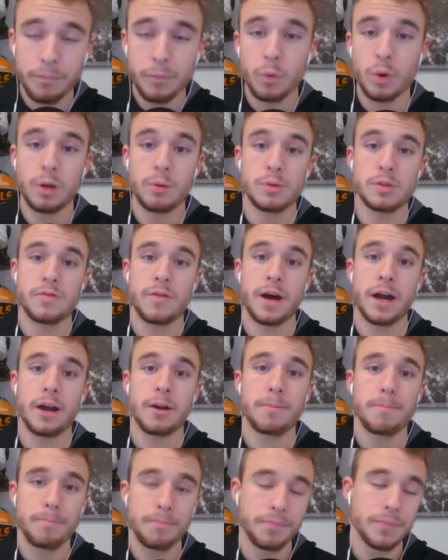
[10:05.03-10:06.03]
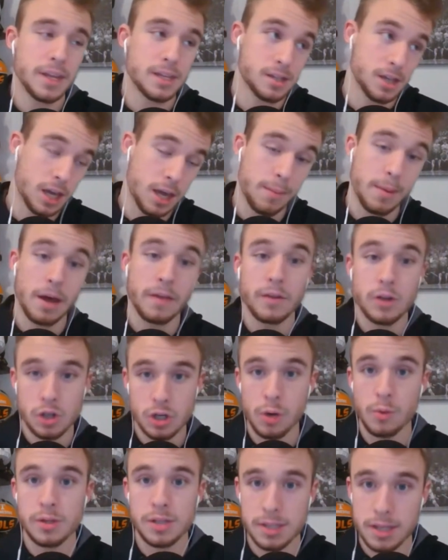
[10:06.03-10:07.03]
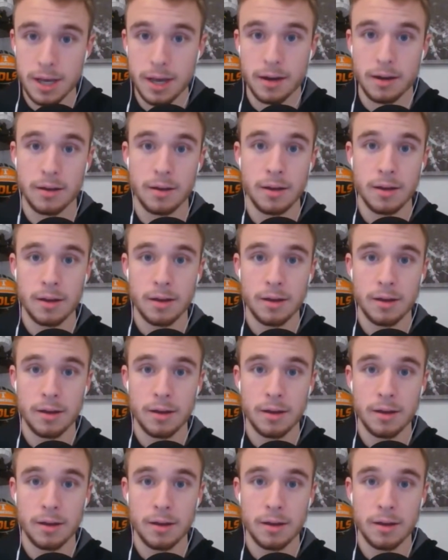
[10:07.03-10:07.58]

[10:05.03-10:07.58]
when he was fired, as I came out in the show and said,